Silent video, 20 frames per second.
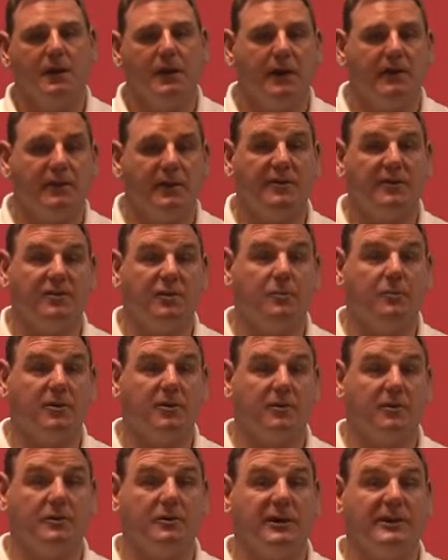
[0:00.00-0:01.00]
If they
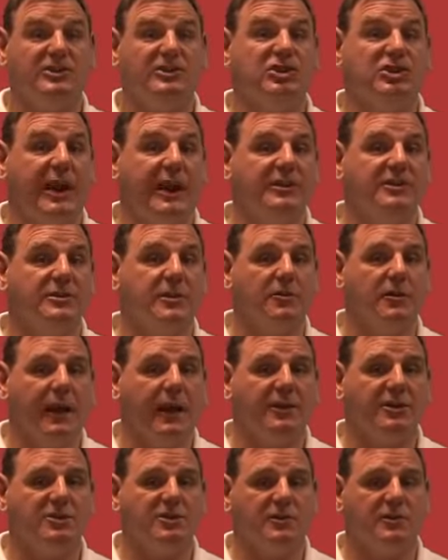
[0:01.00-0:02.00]
subsequently change
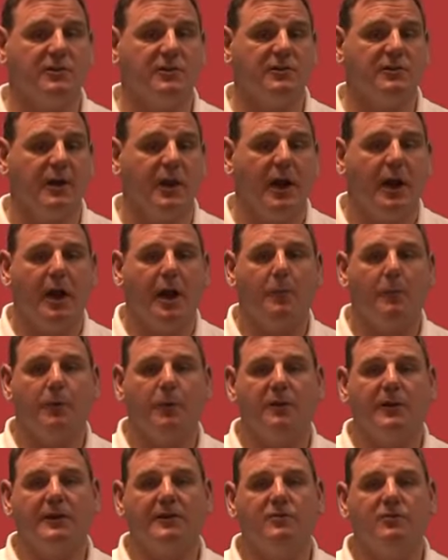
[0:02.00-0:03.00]
locations and
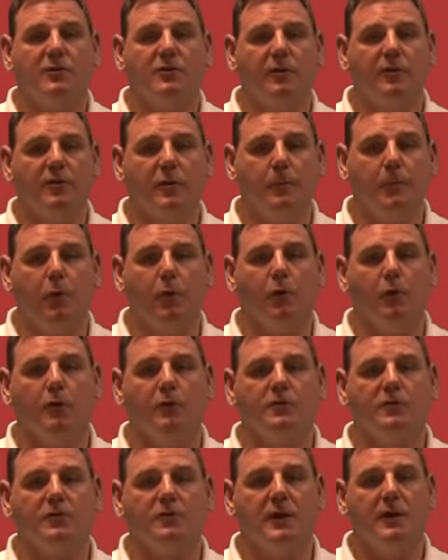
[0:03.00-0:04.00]
plug into another
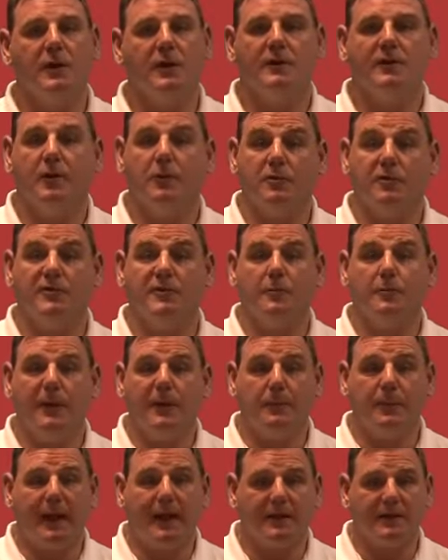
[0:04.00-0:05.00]
port, they will still be
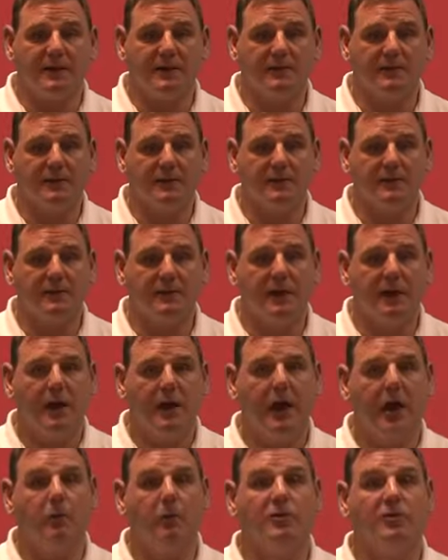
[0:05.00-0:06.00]
blacklisted
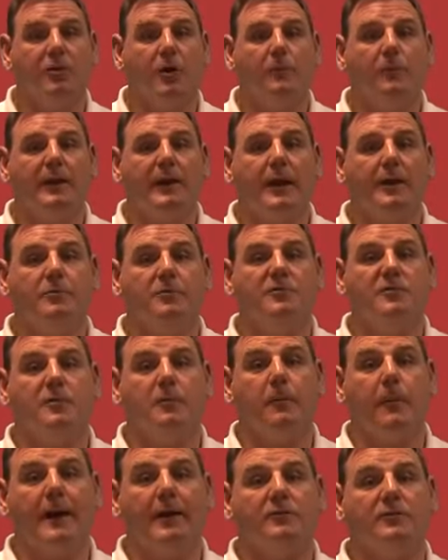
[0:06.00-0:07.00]
and will not be able to
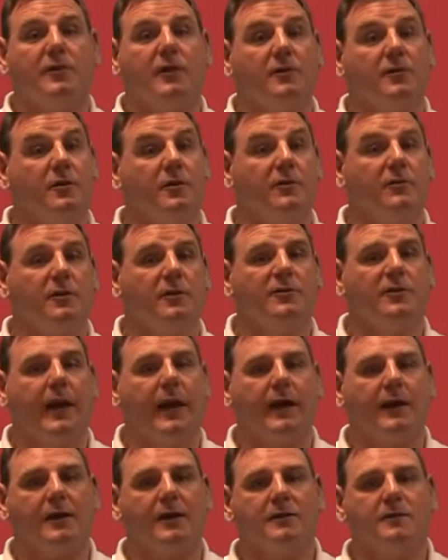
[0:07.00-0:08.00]
mount another
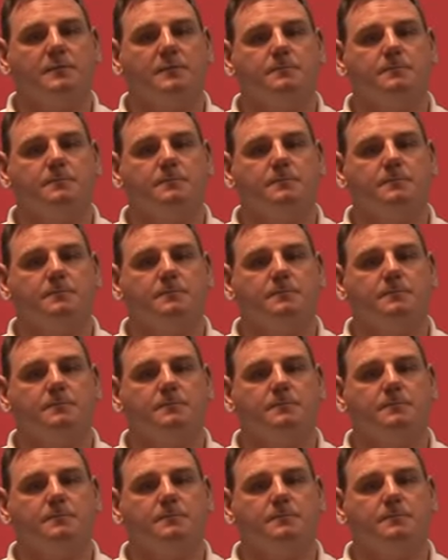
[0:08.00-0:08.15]
attack.